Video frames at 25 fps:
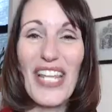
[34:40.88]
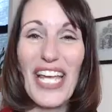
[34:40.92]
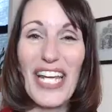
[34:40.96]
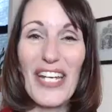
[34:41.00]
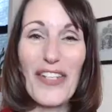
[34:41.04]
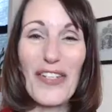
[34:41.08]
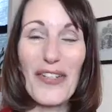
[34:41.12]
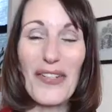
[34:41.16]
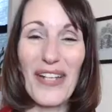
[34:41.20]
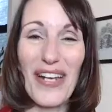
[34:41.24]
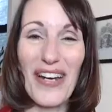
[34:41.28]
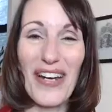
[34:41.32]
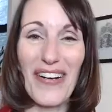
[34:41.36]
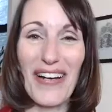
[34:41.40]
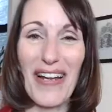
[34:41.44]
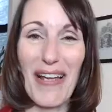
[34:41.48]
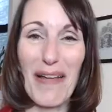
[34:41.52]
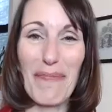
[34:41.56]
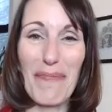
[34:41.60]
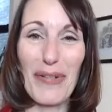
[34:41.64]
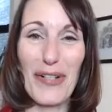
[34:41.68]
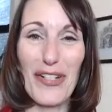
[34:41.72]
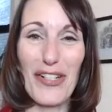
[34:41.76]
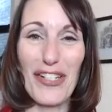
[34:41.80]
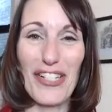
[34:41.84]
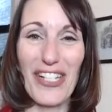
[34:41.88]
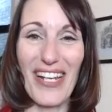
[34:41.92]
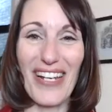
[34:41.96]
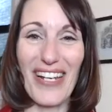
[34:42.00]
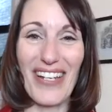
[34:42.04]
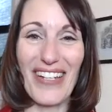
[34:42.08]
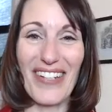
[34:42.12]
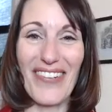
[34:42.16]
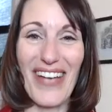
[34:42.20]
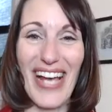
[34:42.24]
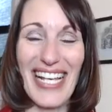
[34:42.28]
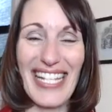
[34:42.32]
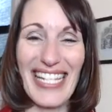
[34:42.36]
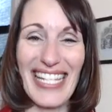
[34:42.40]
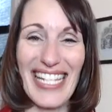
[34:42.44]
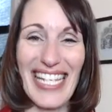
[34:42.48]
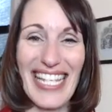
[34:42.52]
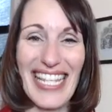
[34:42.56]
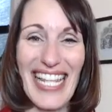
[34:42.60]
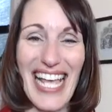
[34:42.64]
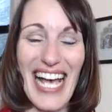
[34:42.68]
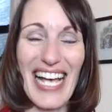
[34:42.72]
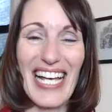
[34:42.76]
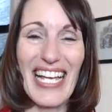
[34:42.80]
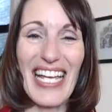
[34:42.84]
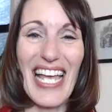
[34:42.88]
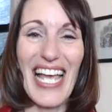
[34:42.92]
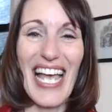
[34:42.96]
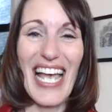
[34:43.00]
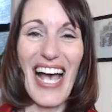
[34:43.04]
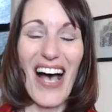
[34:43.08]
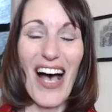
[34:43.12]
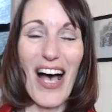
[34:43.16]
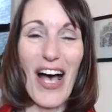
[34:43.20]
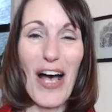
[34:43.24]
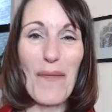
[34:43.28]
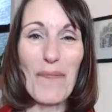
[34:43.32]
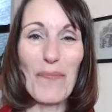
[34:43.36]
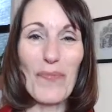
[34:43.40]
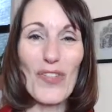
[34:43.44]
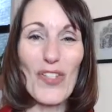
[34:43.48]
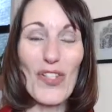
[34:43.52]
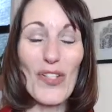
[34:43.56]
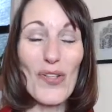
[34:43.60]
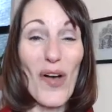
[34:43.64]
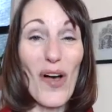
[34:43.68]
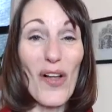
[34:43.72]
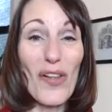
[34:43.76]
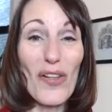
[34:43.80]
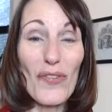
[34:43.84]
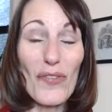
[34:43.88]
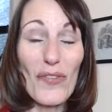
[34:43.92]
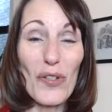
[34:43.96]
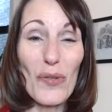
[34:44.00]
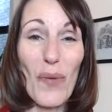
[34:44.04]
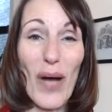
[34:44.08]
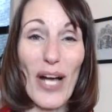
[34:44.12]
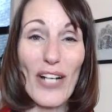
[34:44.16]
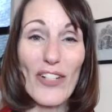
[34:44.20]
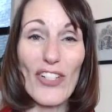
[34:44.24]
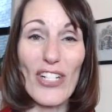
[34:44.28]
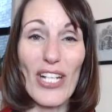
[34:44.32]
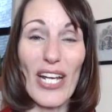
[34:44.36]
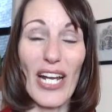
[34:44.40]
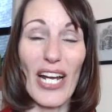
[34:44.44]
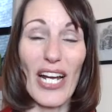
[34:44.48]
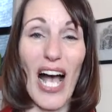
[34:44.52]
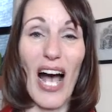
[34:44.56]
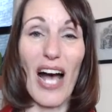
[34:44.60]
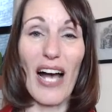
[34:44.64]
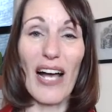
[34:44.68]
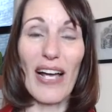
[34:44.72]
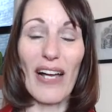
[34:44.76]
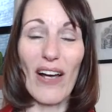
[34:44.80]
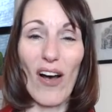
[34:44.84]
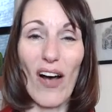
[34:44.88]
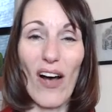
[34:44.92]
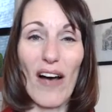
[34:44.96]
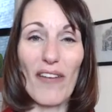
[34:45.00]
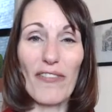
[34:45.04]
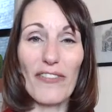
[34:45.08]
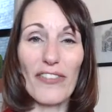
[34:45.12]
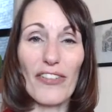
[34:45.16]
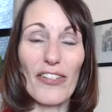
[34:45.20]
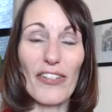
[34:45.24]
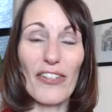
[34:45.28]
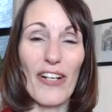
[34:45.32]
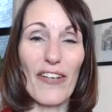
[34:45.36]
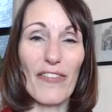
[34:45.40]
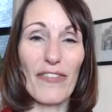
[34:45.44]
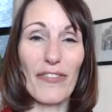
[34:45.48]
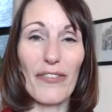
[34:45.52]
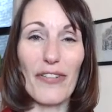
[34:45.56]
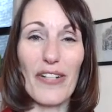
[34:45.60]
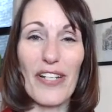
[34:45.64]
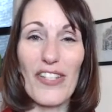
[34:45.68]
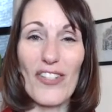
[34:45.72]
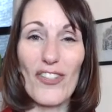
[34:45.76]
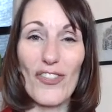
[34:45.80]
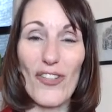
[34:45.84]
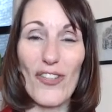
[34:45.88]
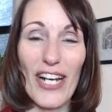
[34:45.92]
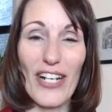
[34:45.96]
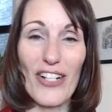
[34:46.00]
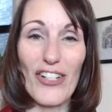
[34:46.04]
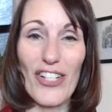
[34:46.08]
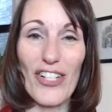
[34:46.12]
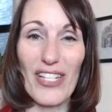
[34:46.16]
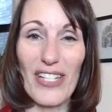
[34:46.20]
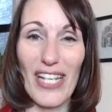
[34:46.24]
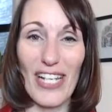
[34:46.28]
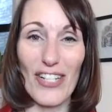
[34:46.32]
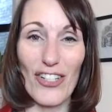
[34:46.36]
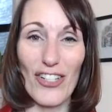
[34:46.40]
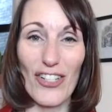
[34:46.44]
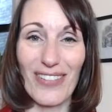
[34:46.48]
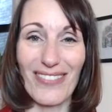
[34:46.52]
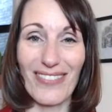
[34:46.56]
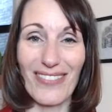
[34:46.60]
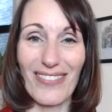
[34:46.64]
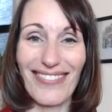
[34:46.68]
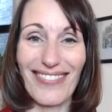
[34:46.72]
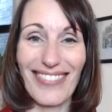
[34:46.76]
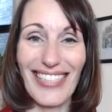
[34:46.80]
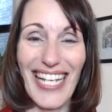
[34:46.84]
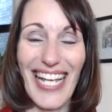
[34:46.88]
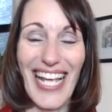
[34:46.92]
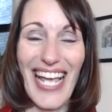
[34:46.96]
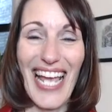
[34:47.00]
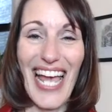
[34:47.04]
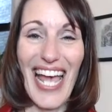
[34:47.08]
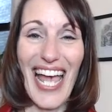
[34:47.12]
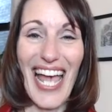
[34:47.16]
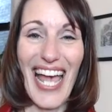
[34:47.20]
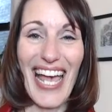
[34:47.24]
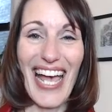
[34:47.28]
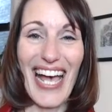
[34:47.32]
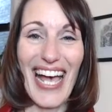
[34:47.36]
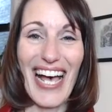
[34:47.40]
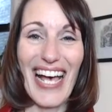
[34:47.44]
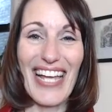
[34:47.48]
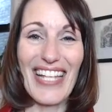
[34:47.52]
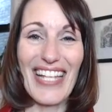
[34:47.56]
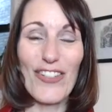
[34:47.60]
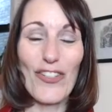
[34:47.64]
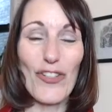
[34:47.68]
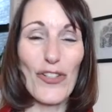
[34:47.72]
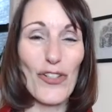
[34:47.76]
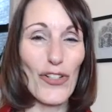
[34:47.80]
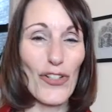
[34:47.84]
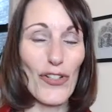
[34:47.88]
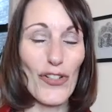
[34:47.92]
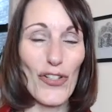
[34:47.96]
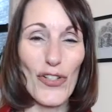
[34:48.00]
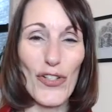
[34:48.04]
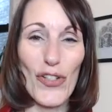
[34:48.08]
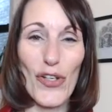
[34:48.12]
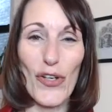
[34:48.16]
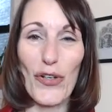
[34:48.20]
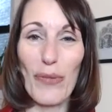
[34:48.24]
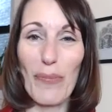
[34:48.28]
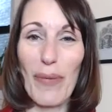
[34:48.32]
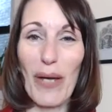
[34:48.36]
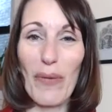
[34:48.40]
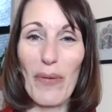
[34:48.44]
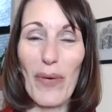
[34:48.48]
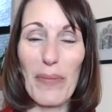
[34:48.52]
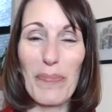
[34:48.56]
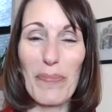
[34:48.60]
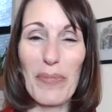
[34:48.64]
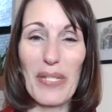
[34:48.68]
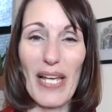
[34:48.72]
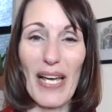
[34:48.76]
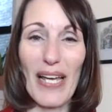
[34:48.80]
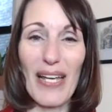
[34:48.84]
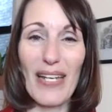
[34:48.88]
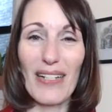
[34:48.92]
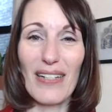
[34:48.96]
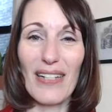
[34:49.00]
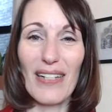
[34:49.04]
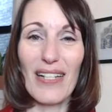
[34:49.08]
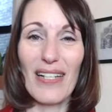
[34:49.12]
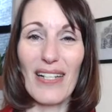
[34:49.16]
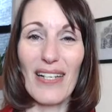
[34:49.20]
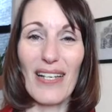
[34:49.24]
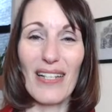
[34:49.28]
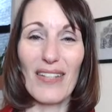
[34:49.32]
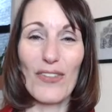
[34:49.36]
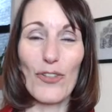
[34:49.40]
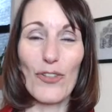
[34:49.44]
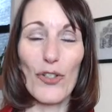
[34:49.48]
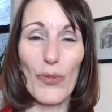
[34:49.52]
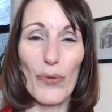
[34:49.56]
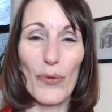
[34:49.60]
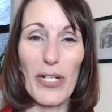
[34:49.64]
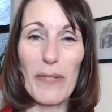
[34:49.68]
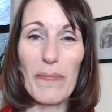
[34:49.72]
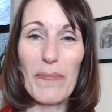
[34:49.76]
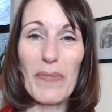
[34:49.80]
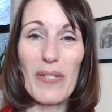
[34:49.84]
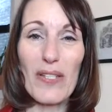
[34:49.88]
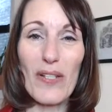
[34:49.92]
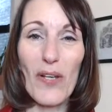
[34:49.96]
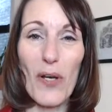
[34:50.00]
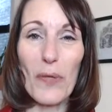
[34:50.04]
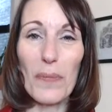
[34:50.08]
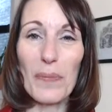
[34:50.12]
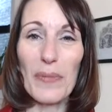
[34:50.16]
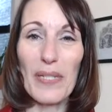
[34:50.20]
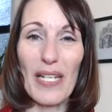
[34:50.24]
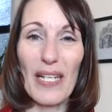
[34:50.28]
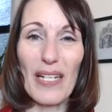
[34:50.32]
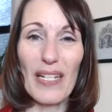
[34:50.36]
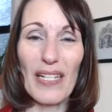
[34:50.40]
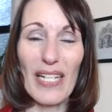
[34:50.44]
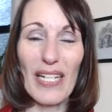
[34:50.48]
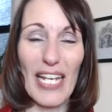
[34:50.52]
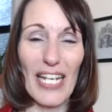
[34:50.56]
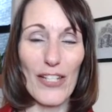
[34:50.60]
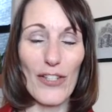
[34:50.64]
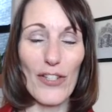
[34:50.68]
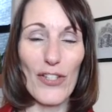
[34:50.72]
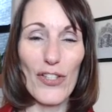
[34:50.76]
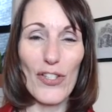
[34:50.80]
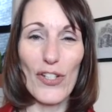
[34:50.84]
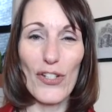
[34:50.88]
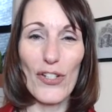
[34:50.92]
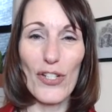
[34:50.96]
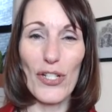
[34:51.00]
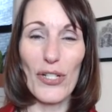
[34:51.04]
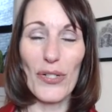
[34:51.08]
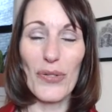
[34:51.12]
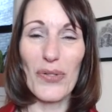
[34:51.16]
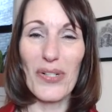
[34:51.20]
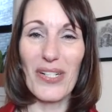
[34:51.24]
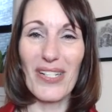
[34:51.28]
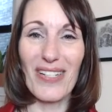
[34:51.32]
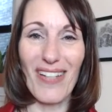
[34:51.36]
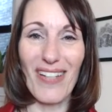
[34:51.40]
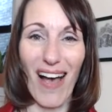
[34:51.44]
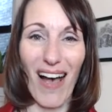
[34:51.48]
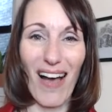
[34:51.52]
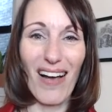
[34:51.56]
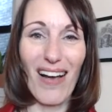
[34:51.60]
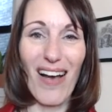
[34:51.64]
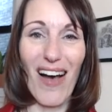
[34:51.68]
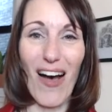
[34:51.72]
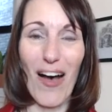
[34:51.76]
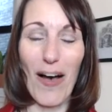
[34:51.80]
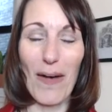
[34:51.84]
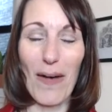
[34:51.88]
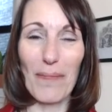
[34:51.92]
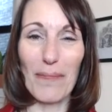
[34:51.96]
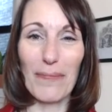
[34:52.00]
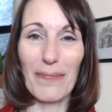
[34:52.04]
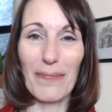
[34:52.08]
you, Karen. I appreciate you asking that. To all of you watching, I offer a free strategy session. And you can just go to my website, dreamsculptinginstitute.com